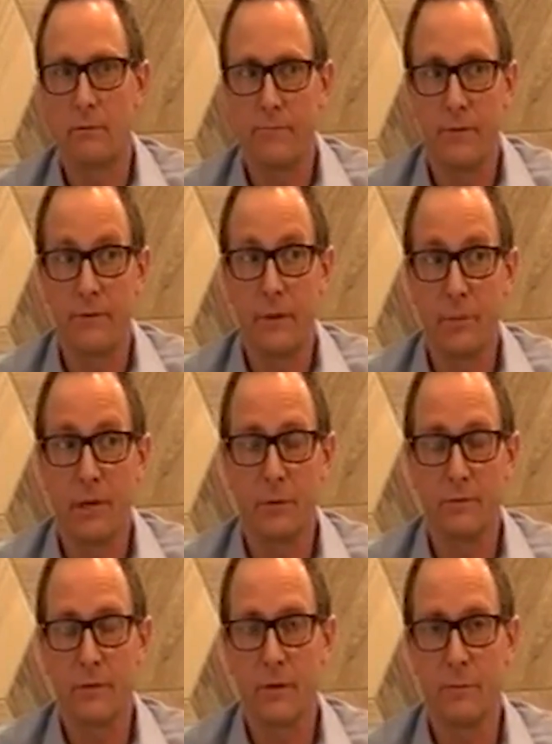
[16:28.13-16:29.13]
50 people
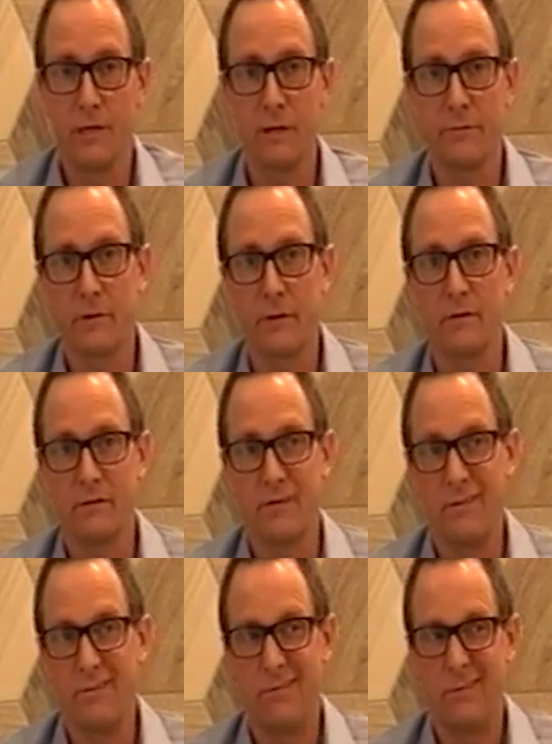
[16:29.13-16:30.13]
is going to be difficult
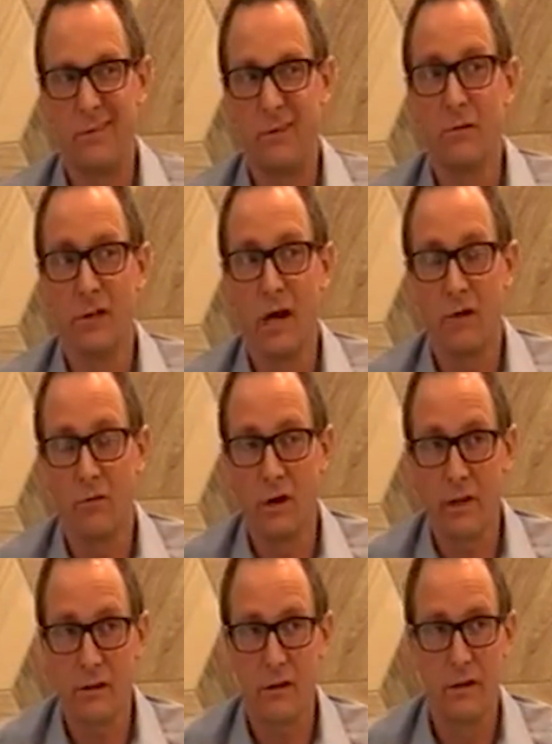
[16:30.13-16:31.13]
to do that
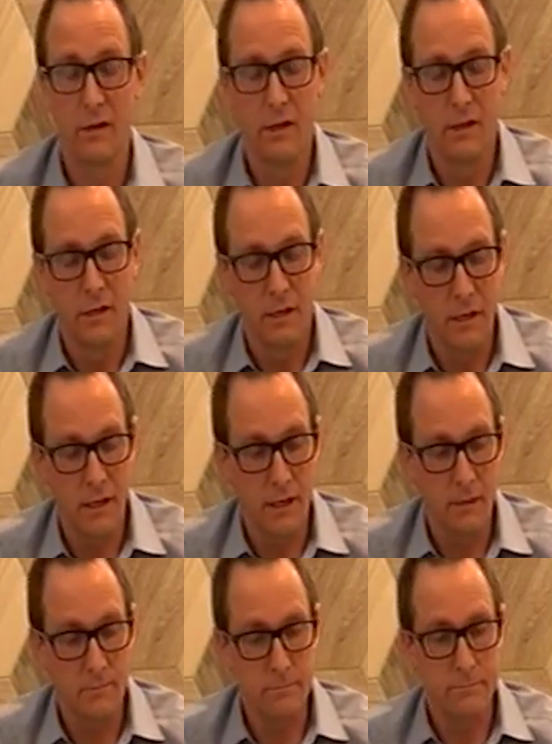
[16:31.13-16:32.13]
with.
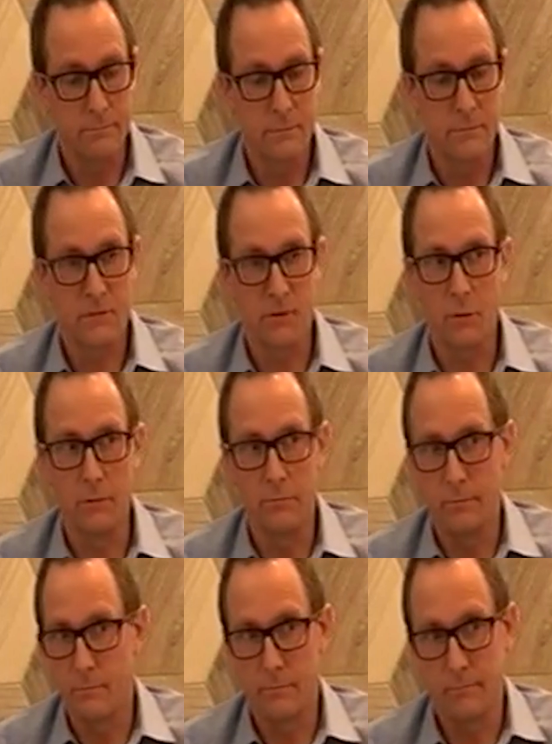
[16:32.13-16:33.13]
So
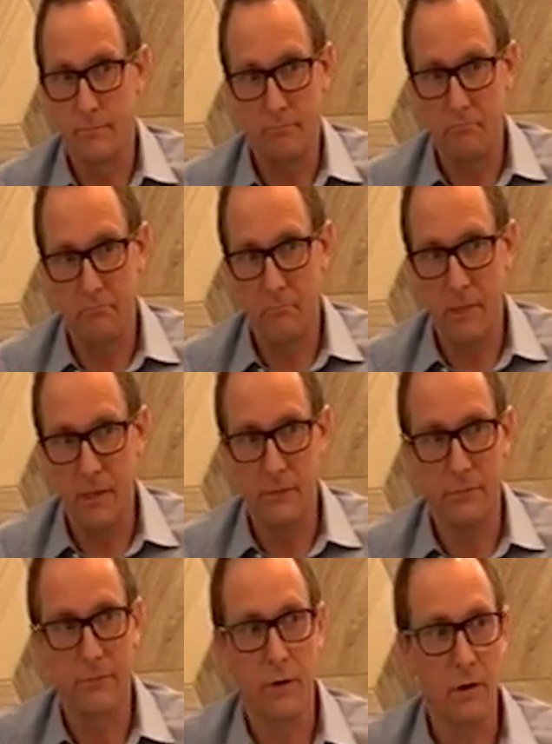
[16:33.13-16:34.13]

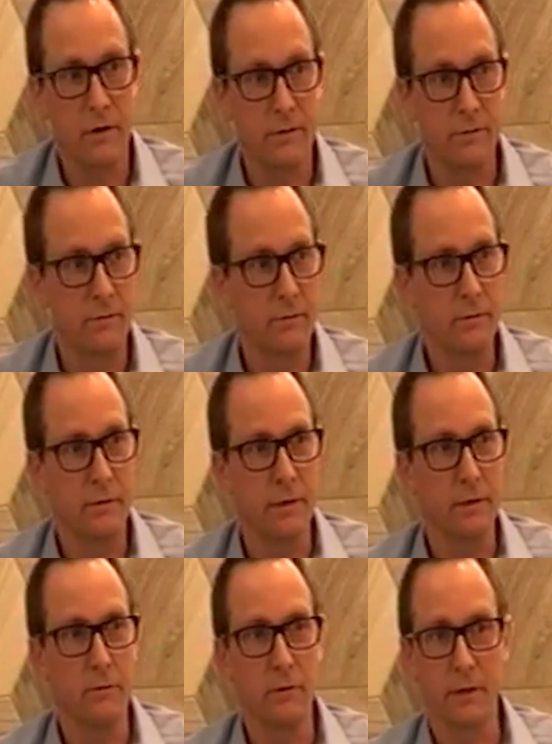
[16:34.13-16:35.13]
as far as,
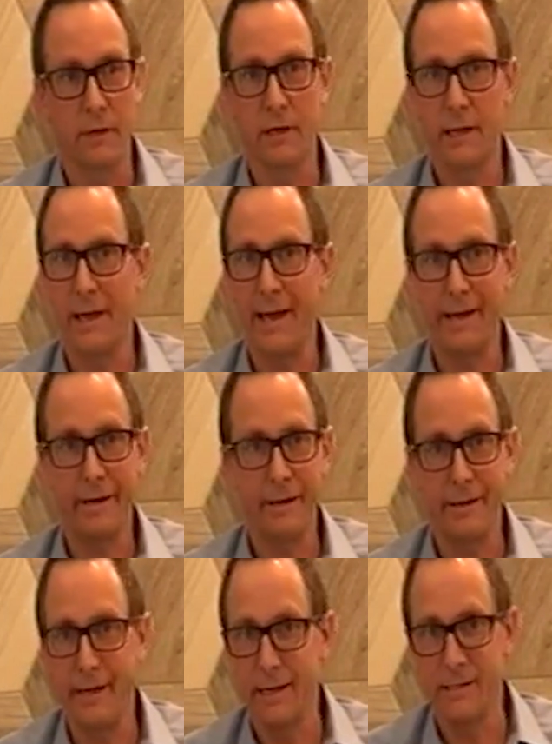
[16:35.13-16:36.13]
looking at
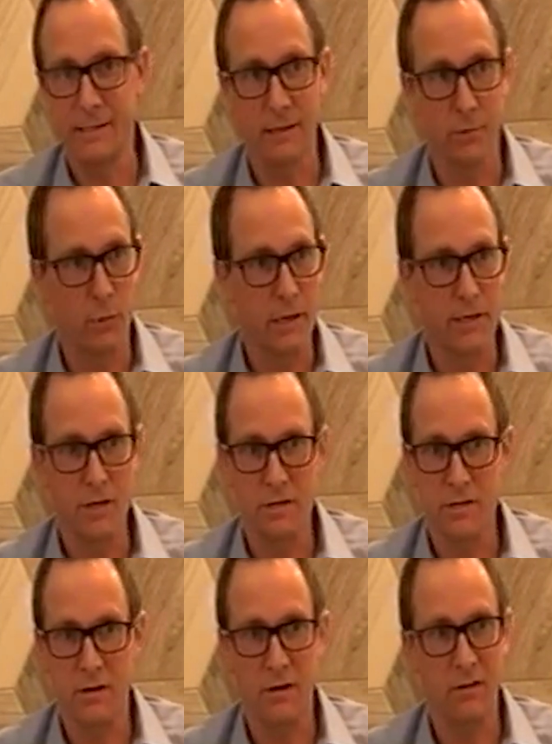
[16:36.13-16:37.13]
Canada Day
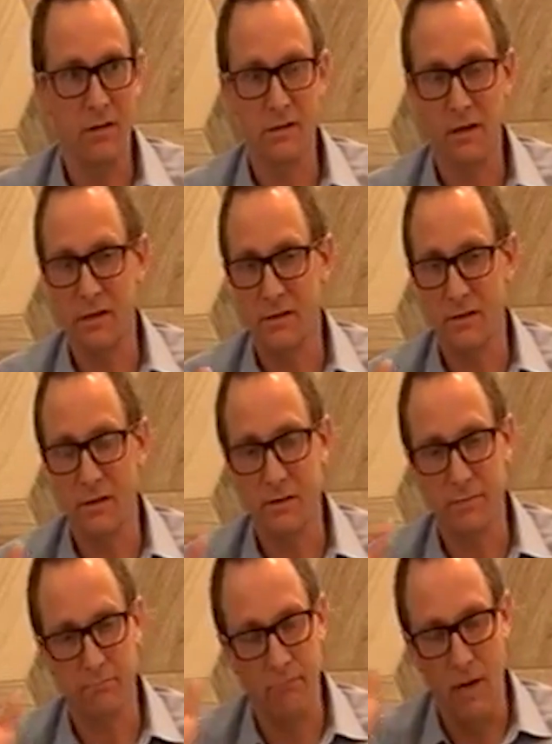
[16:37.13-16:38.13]
celebrations and all this kind of stuff,
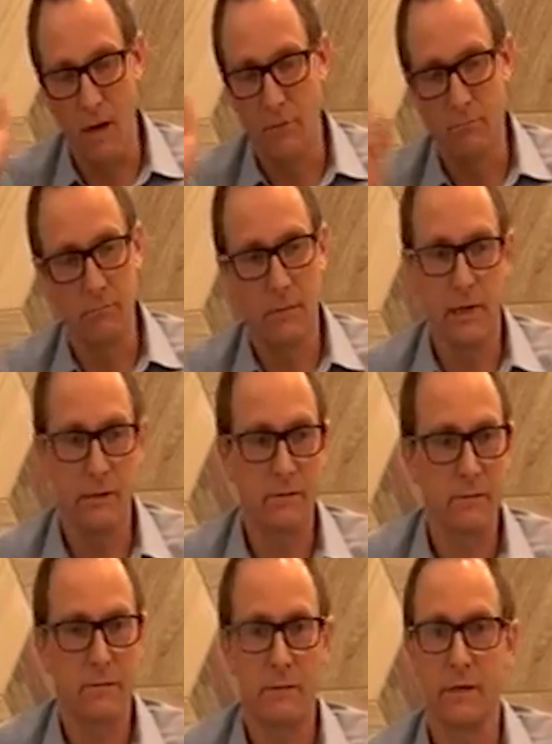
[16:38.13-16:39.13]
no,
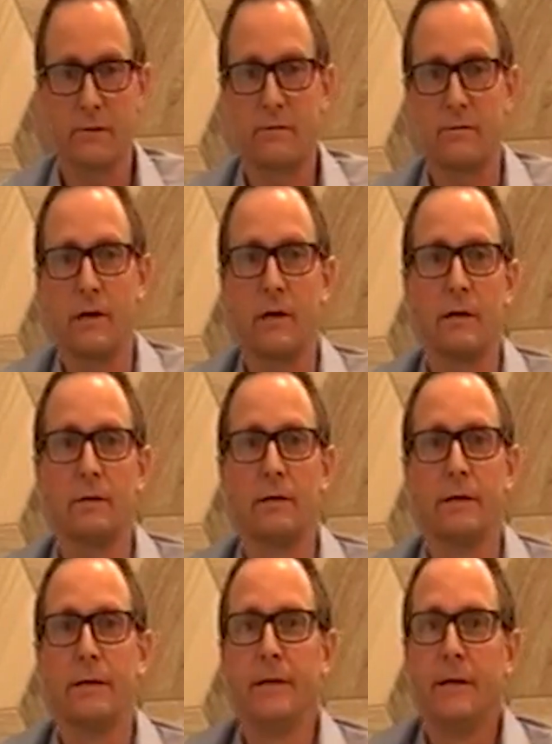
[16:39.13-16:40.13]
it's
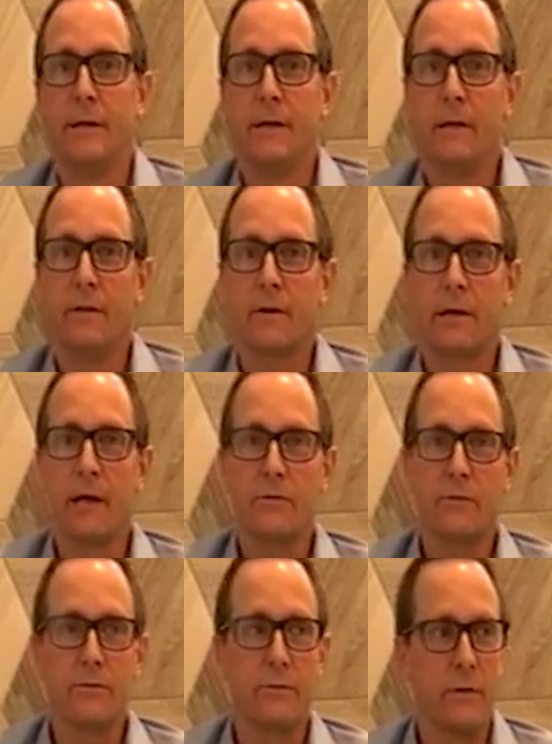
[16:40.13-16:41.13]
they're
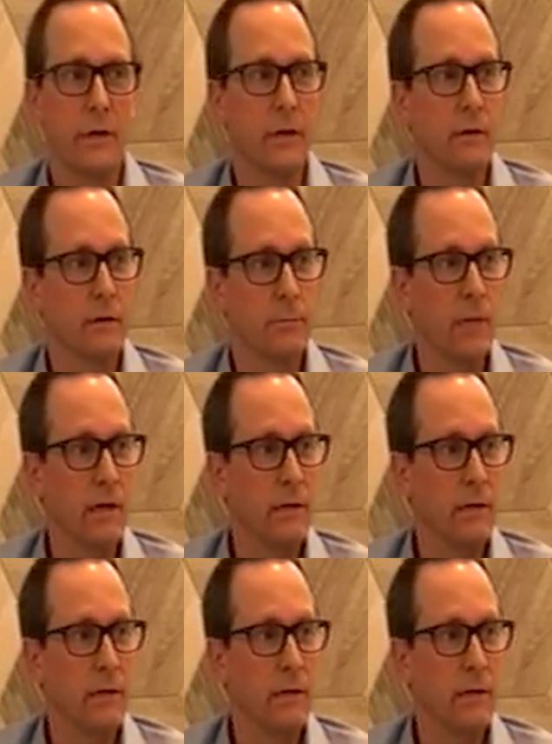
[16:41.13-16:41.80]
canceled for the year